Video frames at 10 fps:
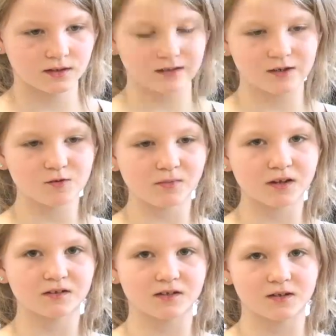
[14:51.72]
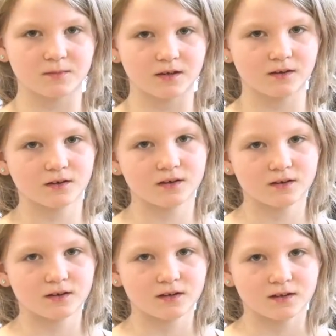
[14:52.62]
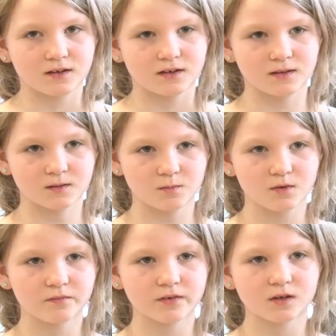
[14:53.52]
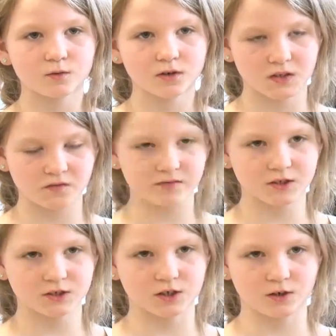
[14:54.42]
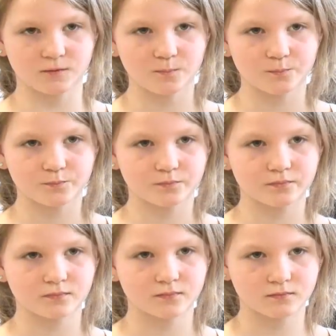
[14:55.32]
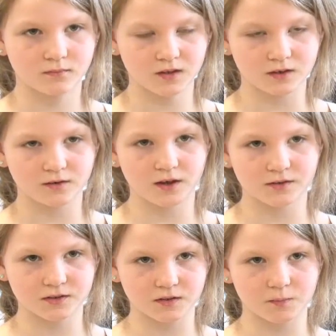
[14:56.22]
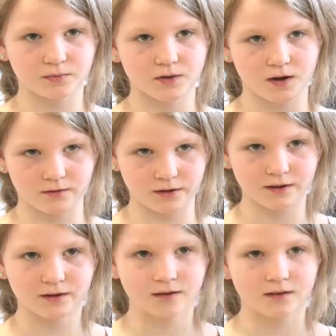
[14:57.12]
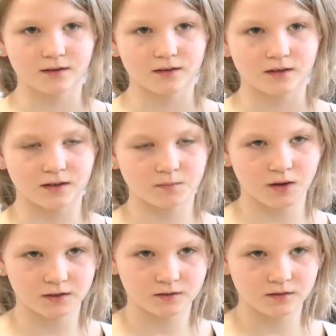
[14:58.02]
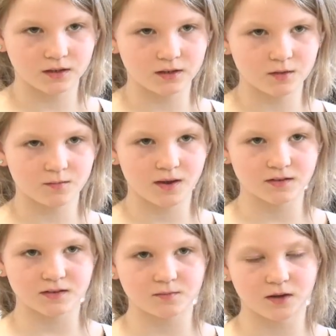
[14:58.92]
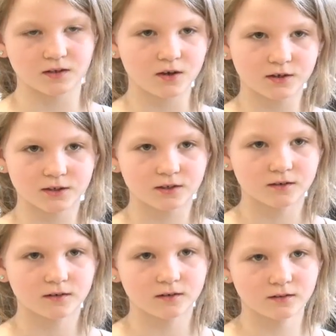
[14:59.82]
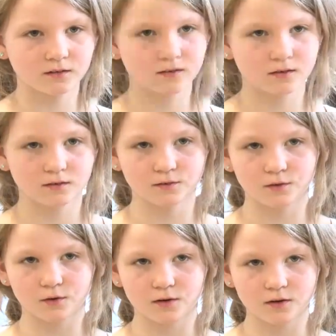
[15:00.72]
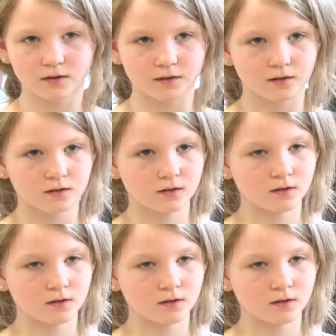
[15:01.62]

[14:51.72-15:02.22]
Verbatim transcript: And you might see me in the movie or TV show Little House on the Prairie and, my, and you might see my daughter, Laura e